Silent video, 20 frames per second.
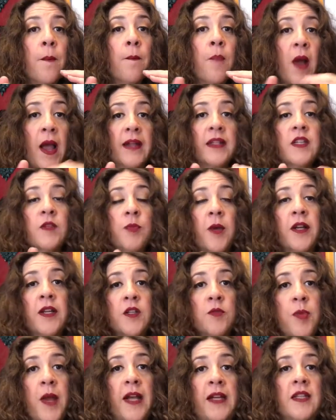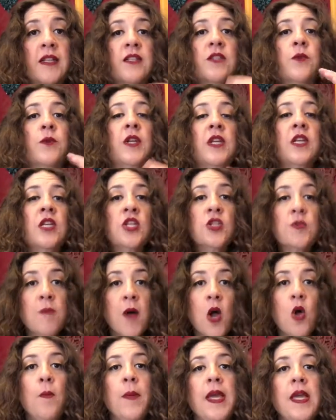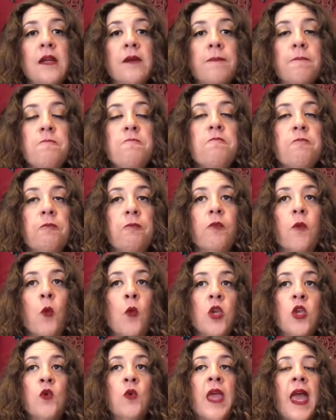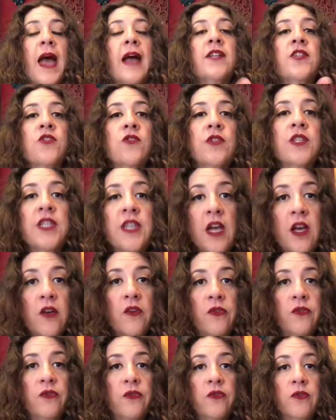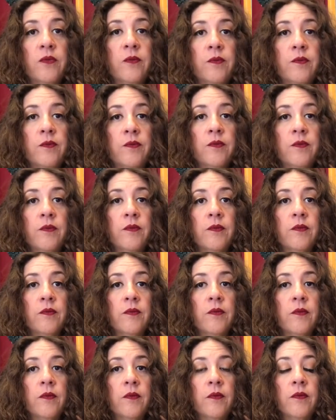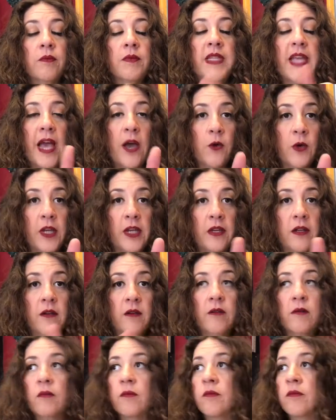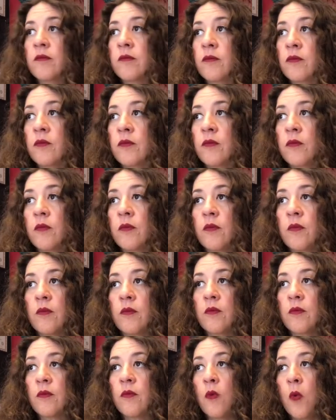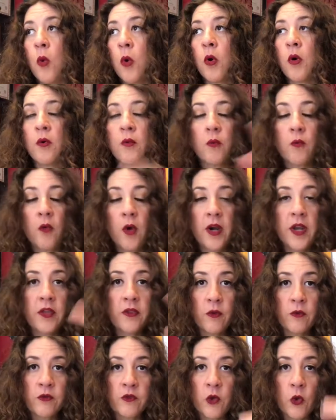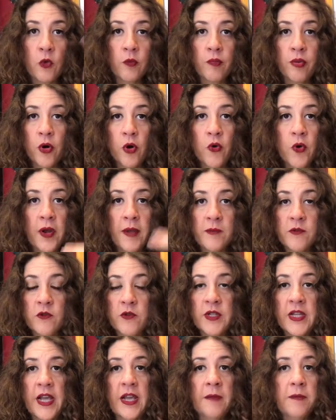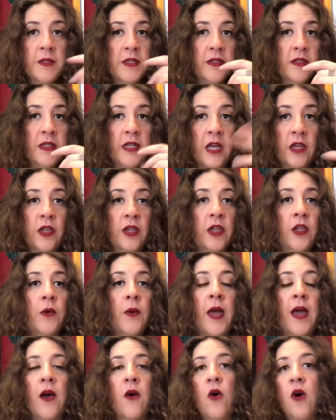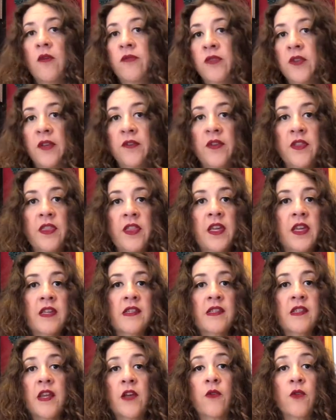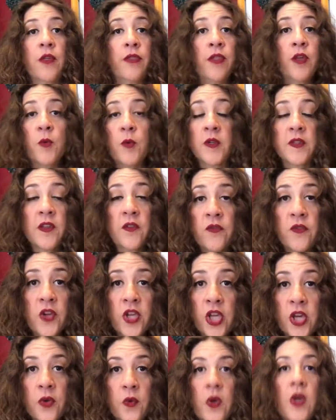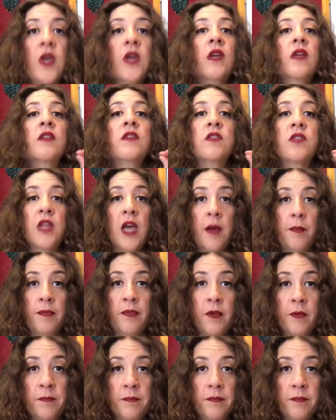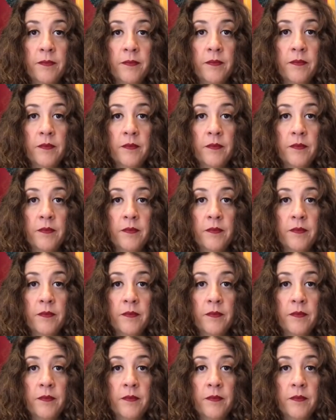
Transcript: Practice, practice, practice. So in each moment, when you catch yourself doubting or running those old programs or tapes telling you how awful everything is and how nothing works out for you, stop them.